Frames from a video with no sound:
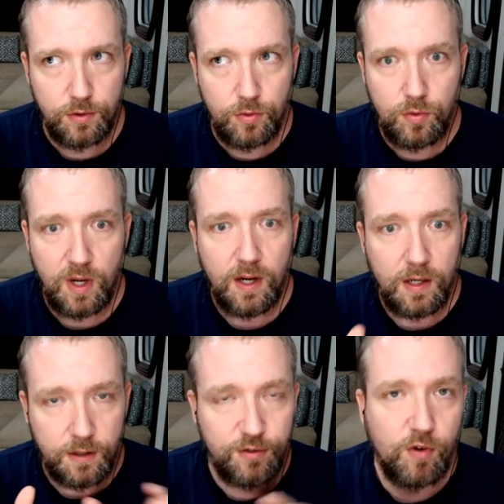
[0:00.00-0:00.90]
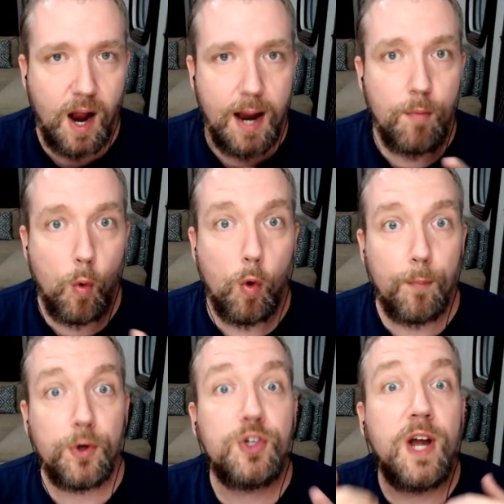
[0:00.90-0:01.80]
to describe
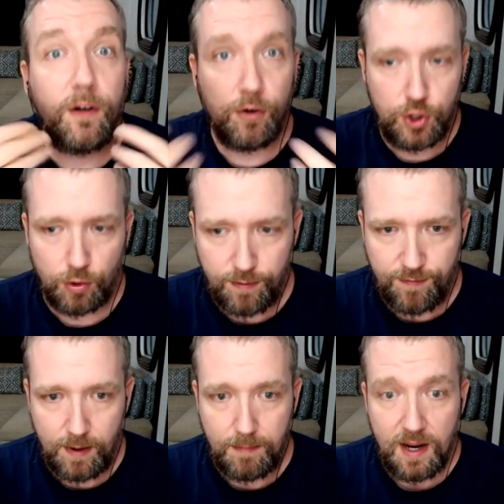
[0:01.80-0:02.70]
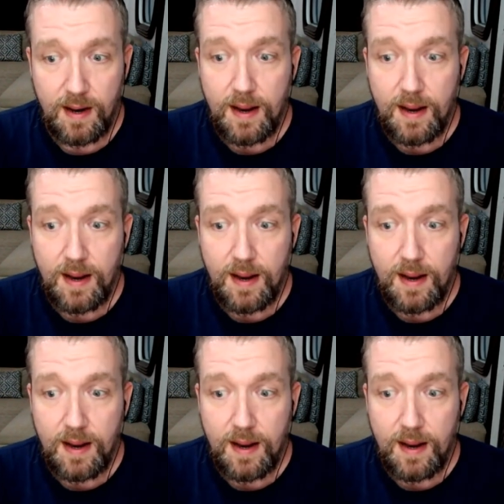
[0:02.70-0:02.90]
or protect your children from.